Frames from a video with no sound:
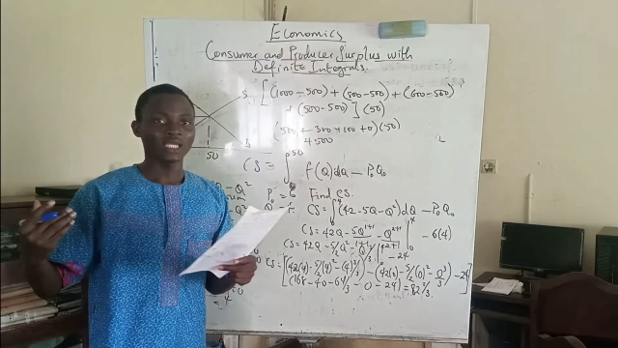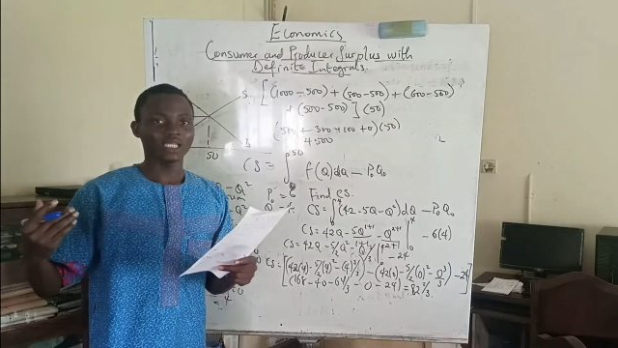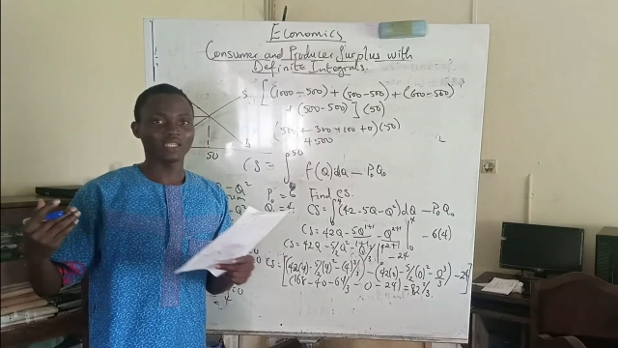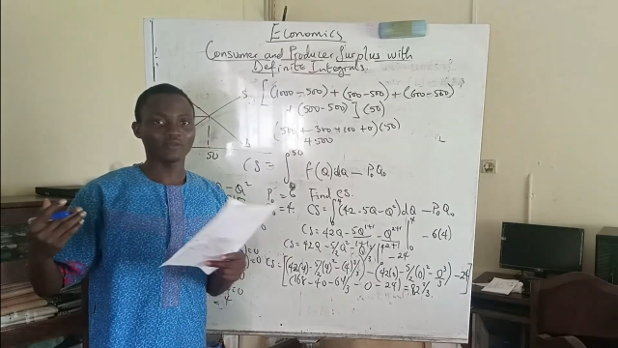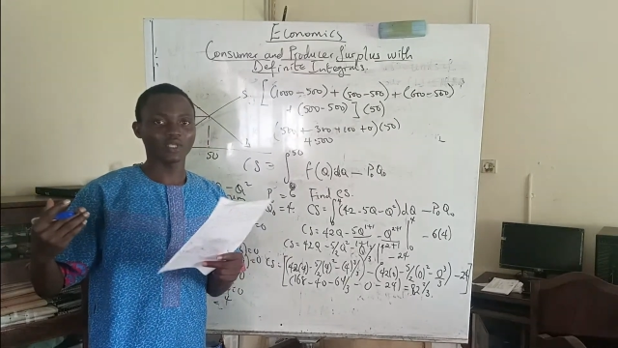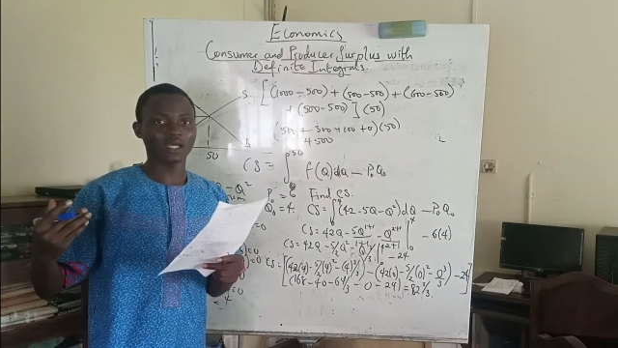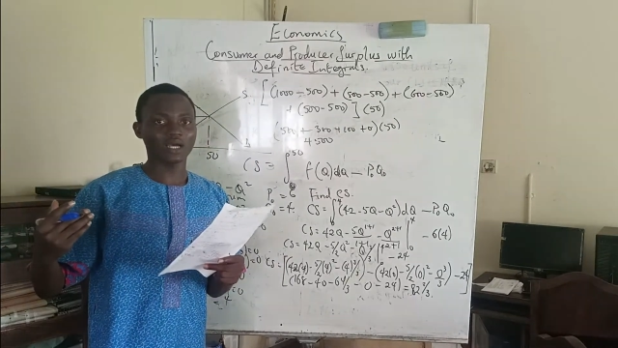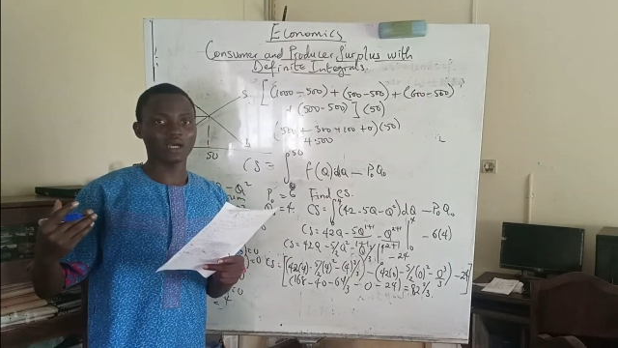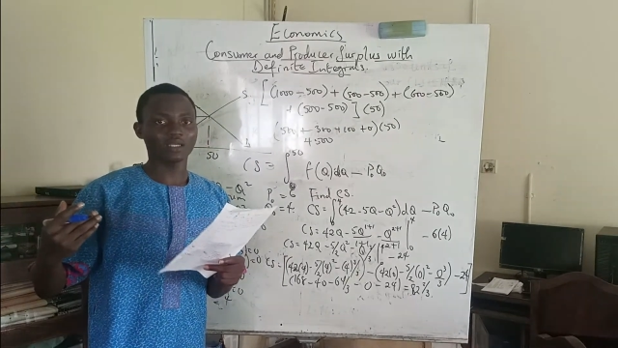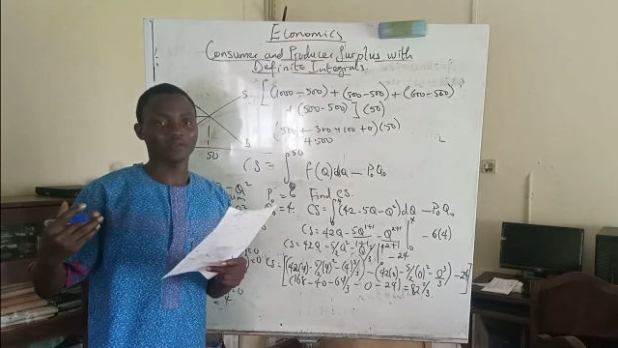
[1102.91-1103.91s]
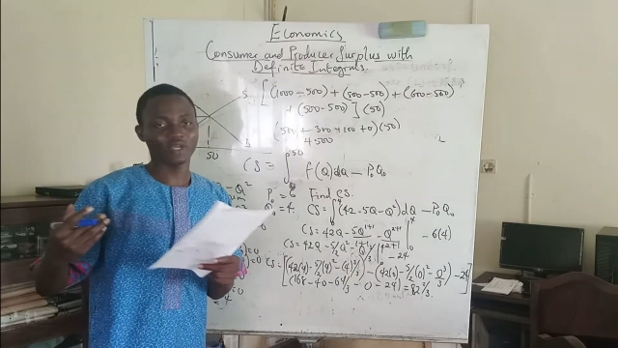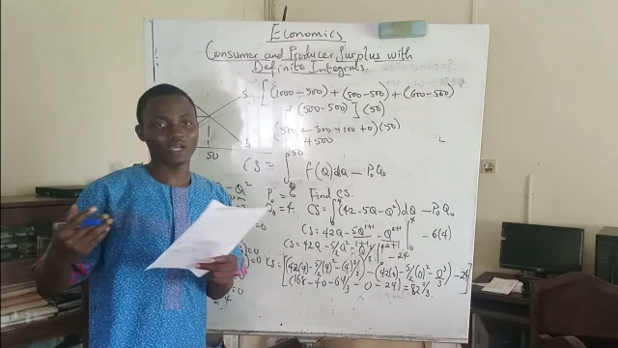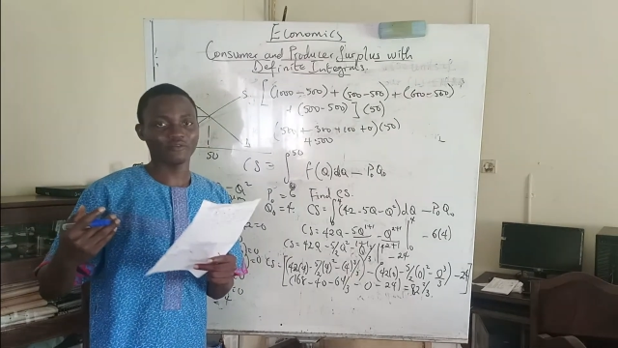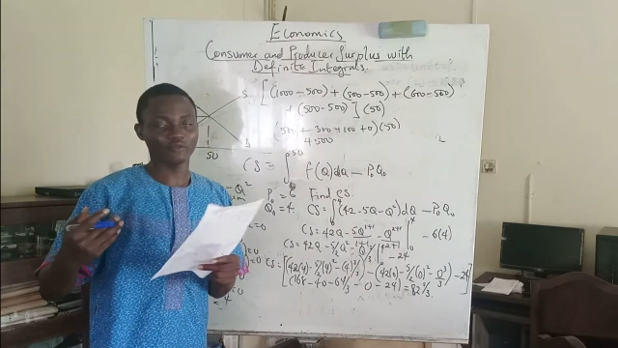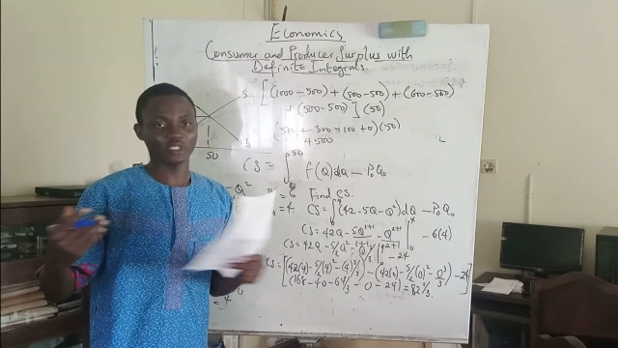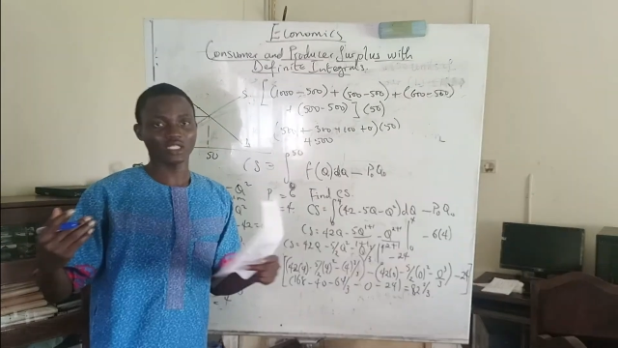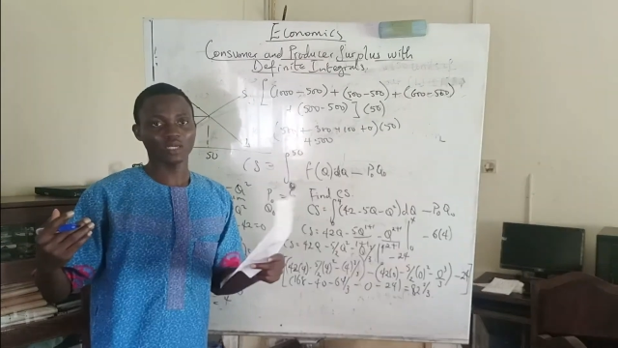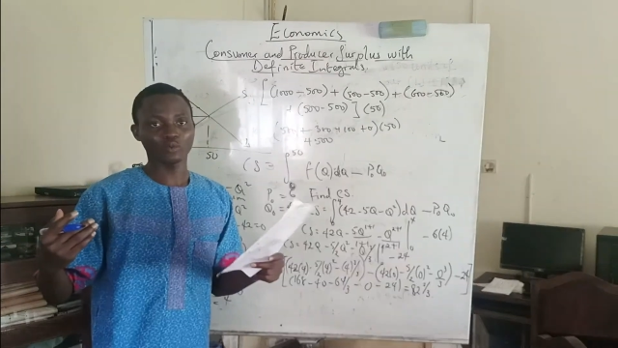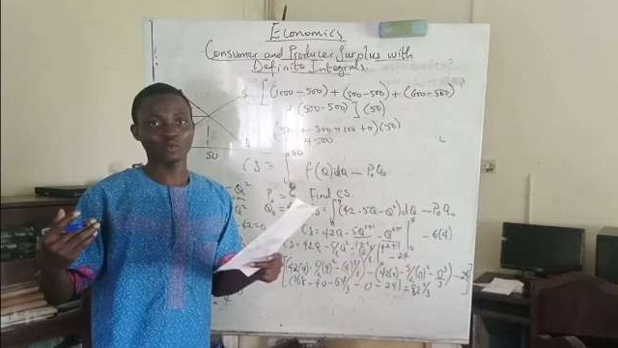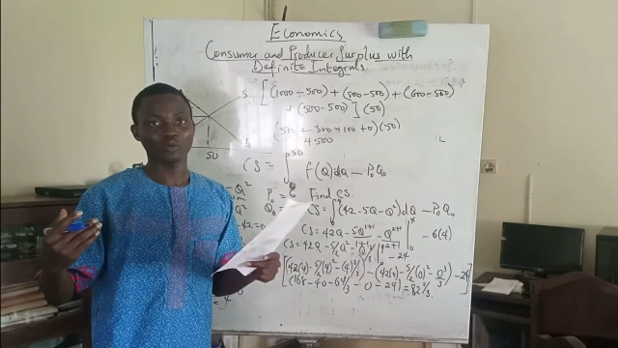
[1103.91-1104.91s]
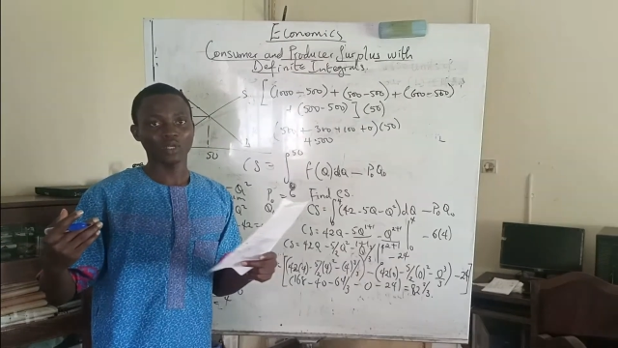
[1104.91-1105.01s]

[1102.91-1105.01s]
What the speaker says: if you have, for example,